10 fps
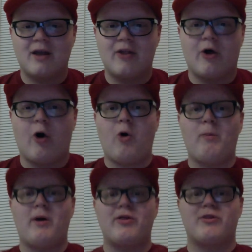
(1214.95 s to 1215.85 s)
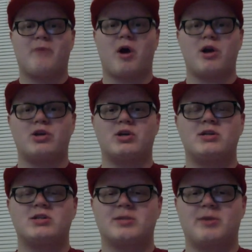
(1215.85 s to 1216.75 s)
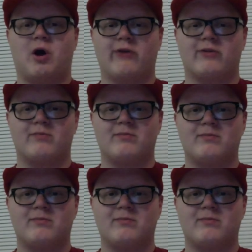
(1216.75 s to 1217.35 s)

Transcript: the whole month of March. It's going to be awesome.